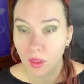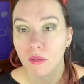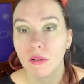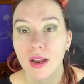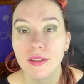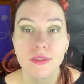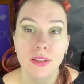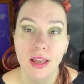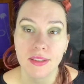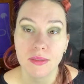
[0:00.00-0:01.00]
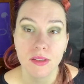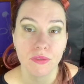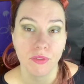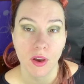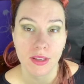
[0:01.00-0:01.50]
Right, so that's the
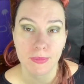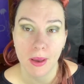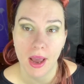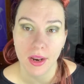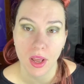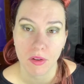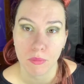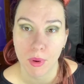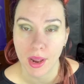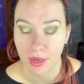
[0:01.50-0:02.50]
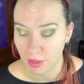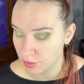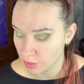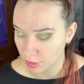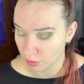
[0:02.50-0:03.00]
first part of my
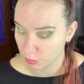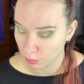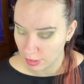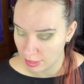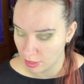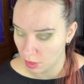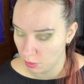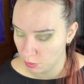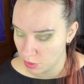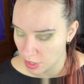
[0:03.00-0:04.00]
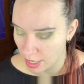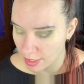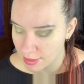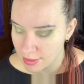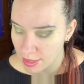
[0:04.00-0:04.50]
sort of greeny gold
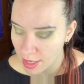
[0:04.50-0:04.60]
shades.